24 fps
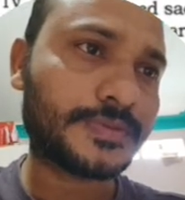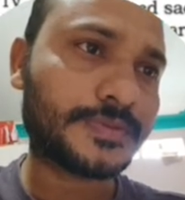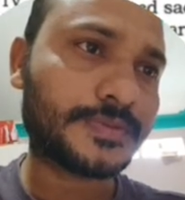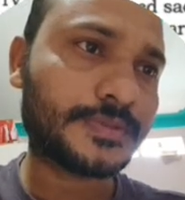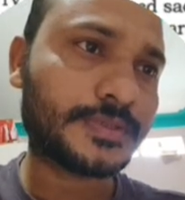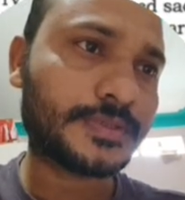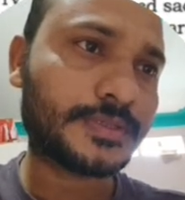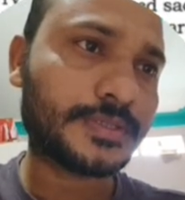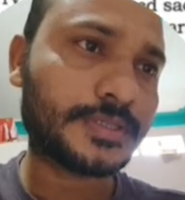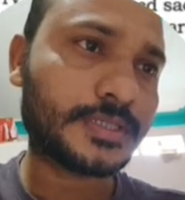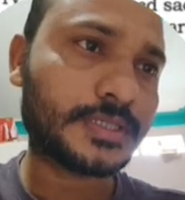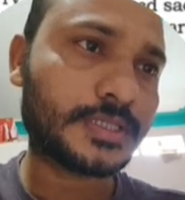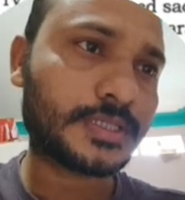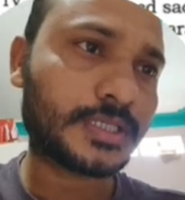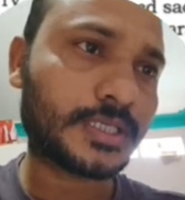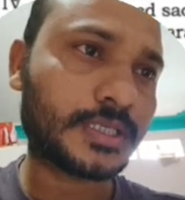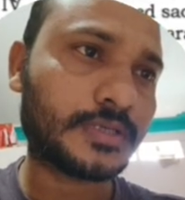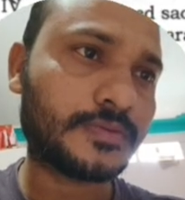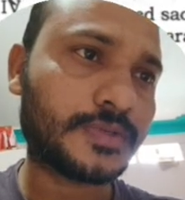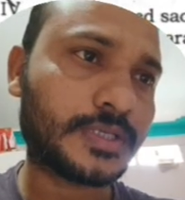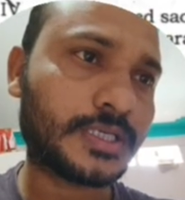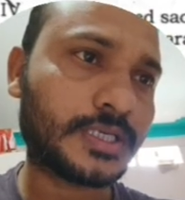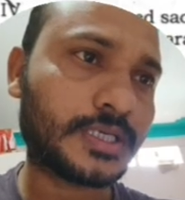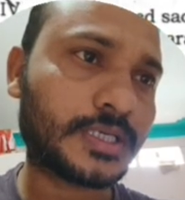cell
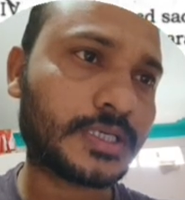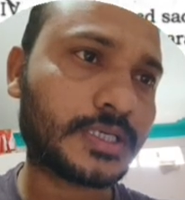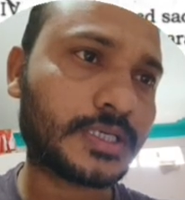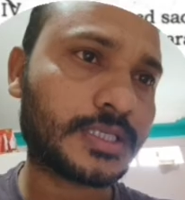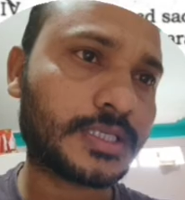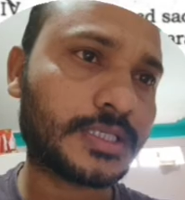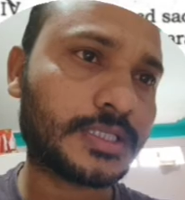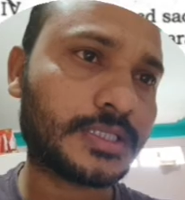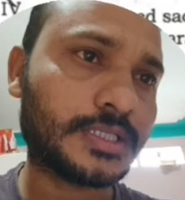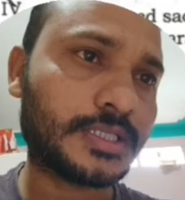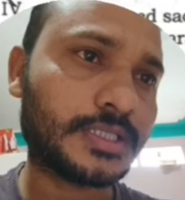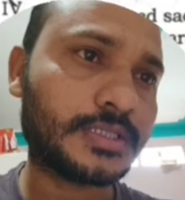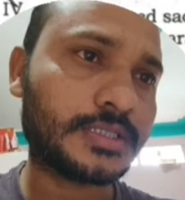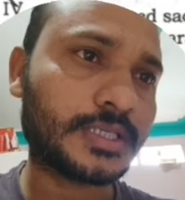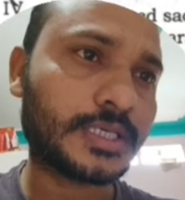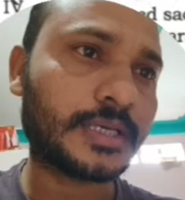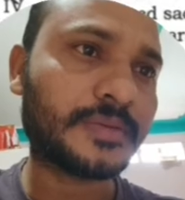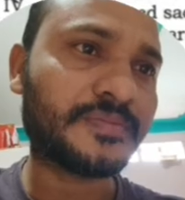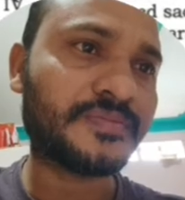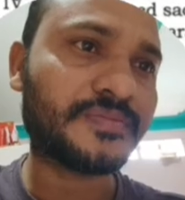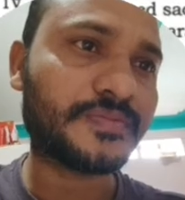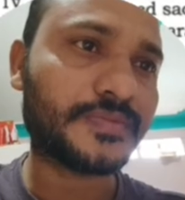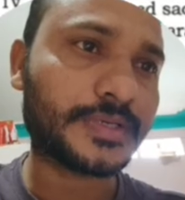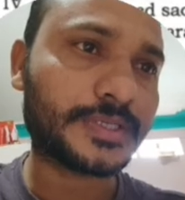will occur in this
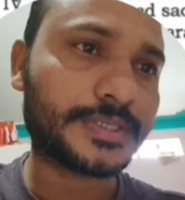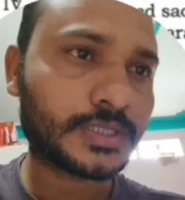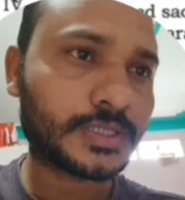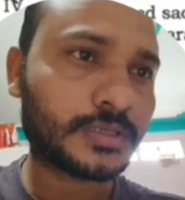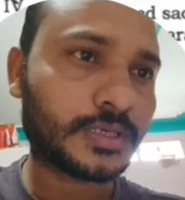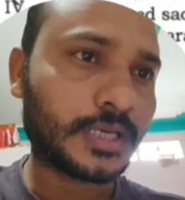M phase.